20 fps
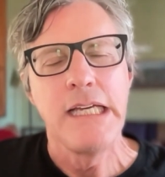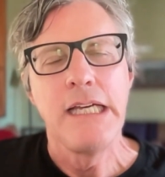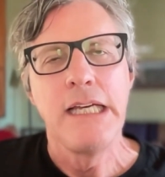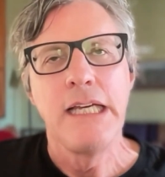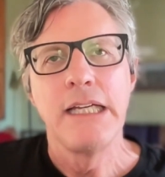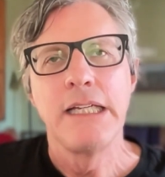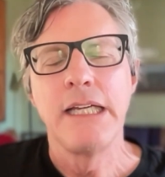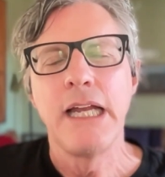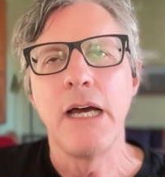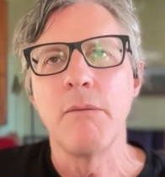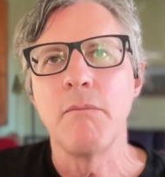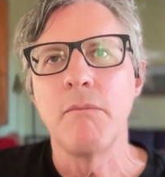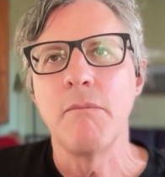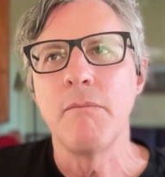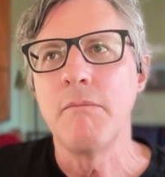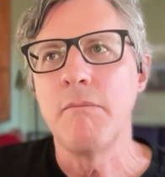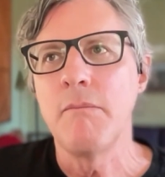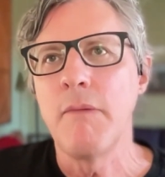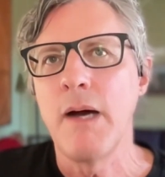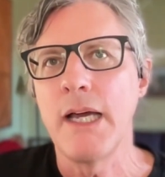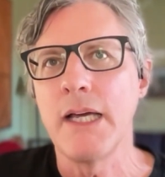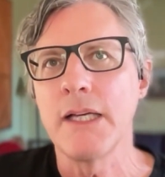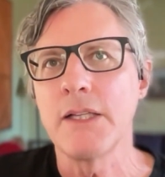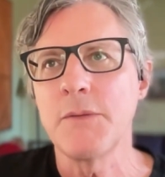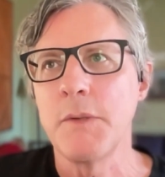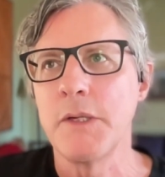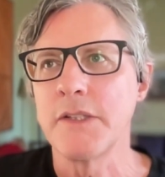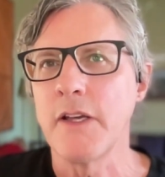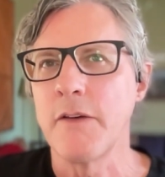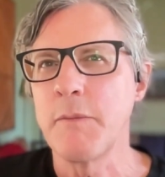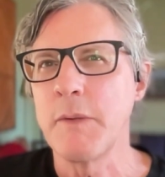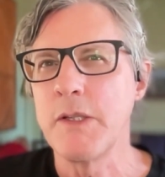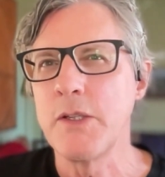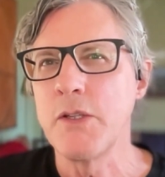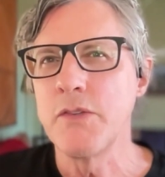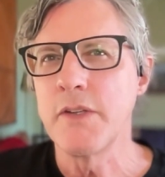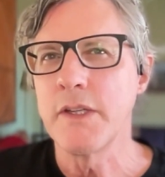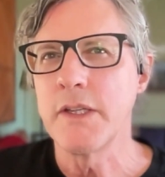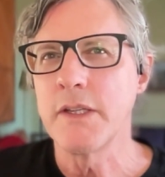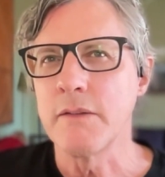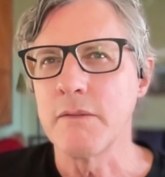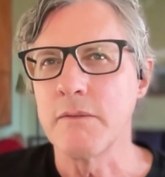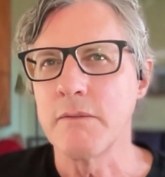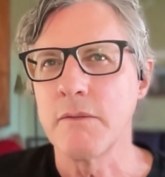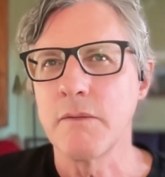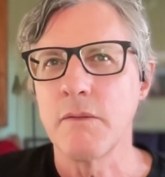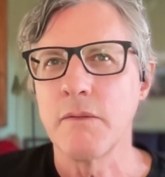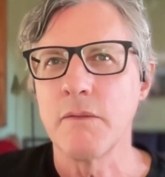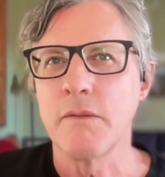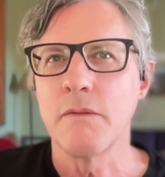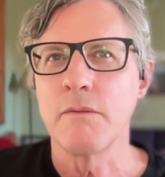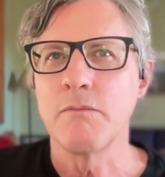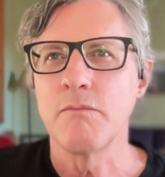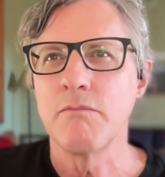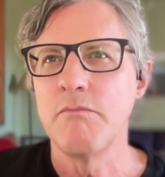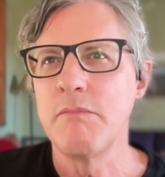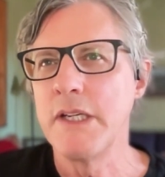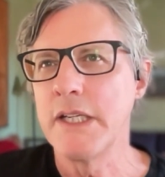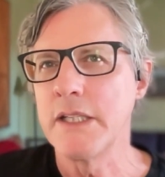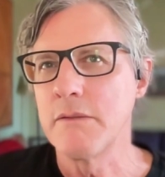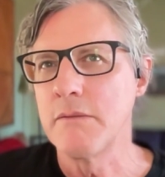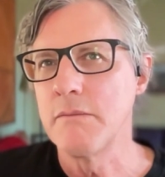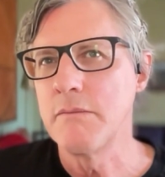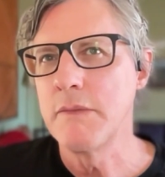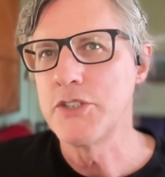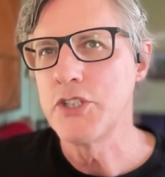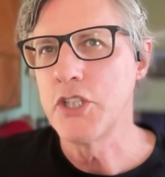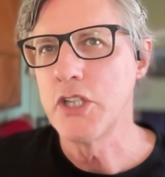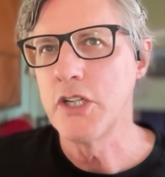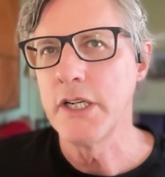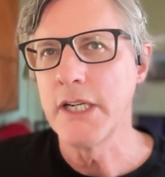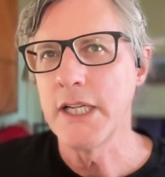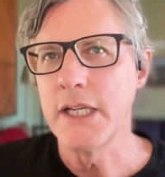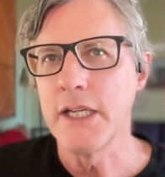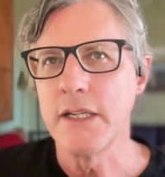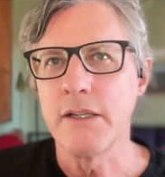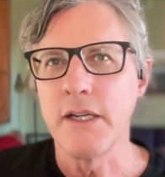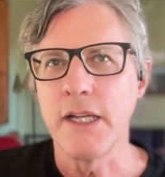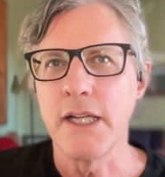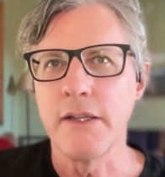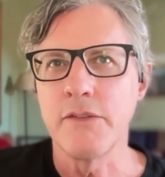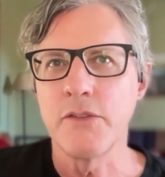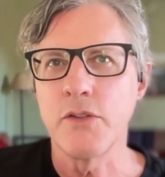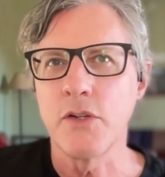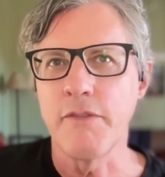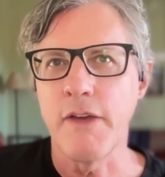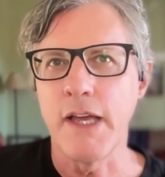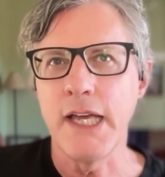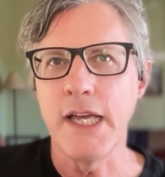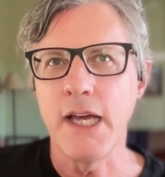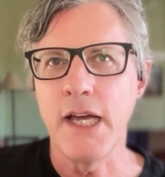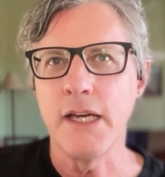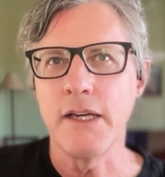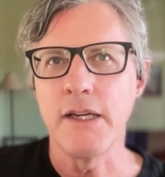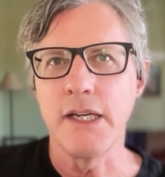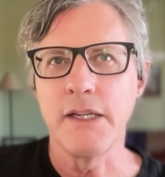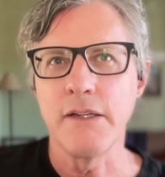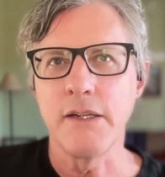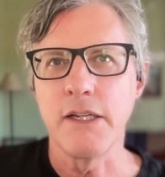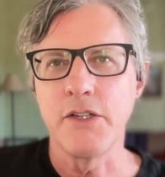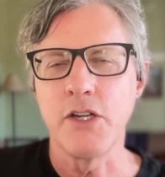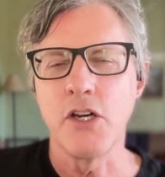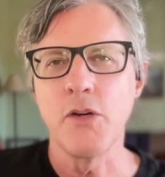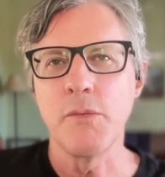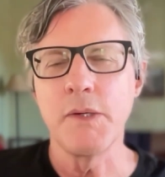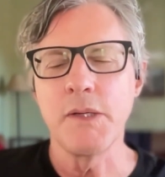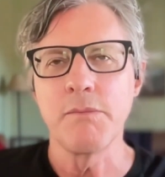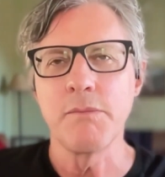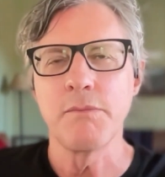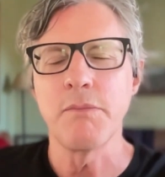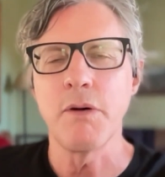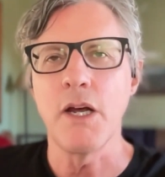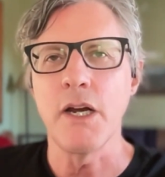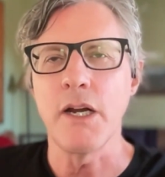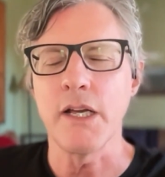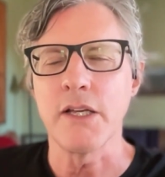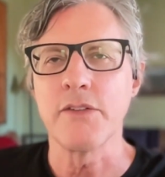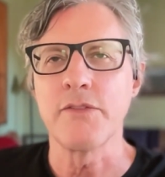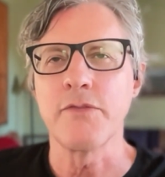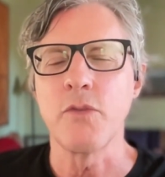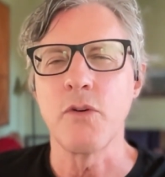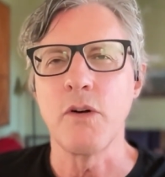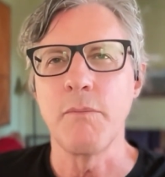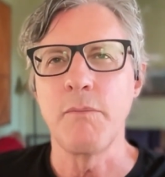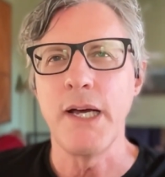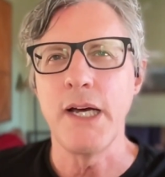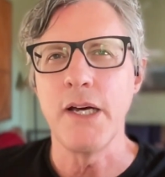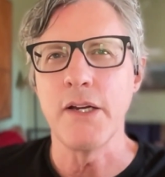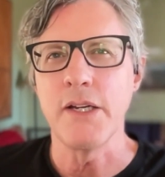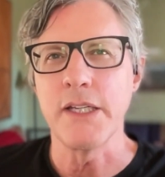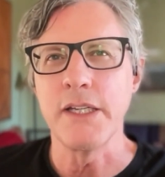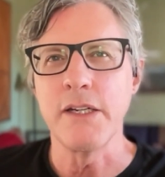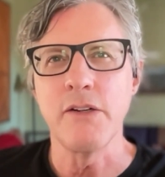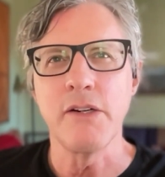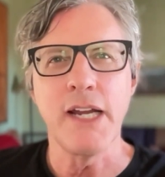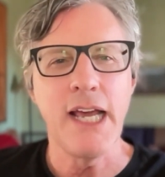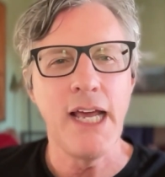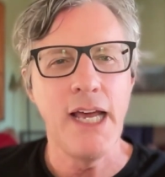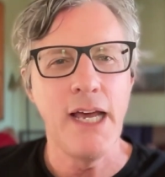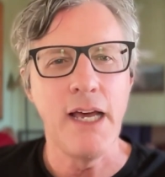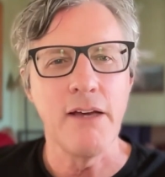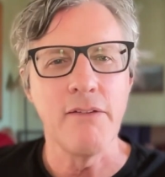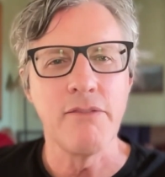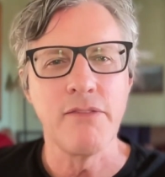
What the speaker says: Now, my experience, I've been using Midjourney and sort of AI and Adobe products for about a year and a half.